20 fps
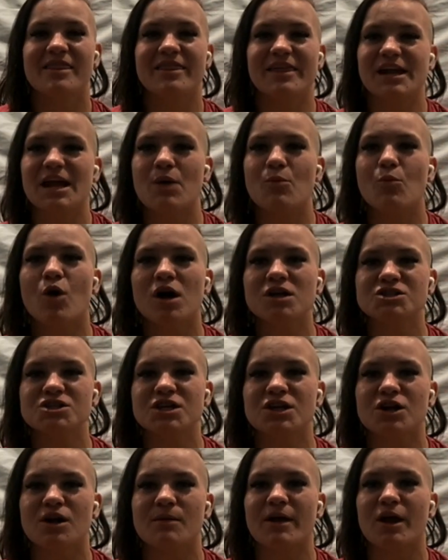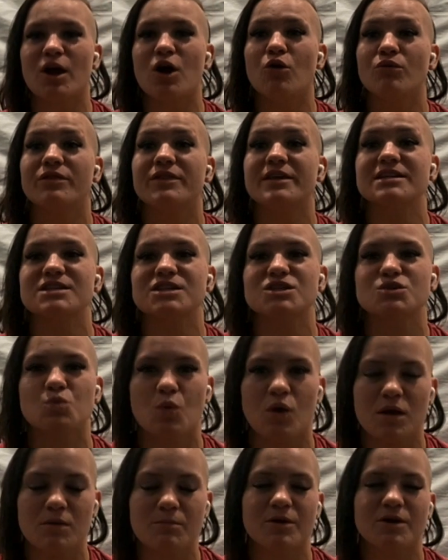then I'm watching it, or I'm like, oh, this
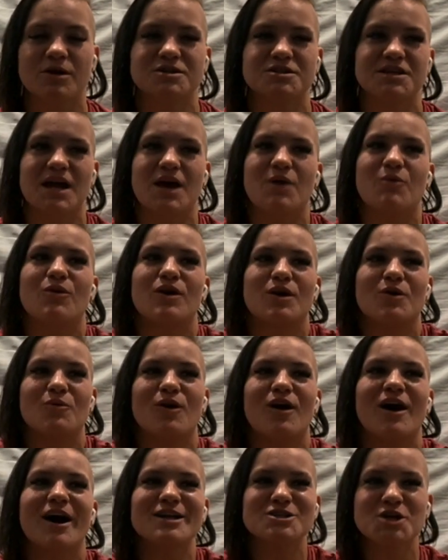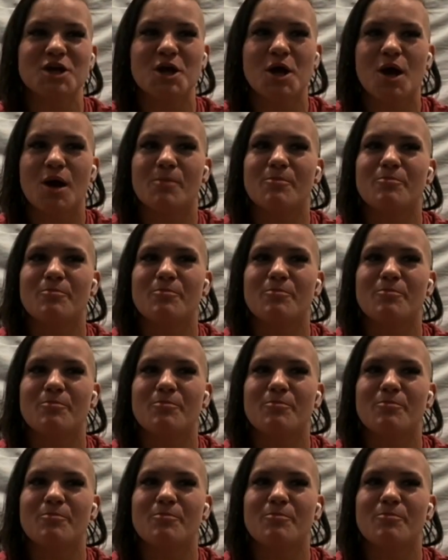is one person I want to watch.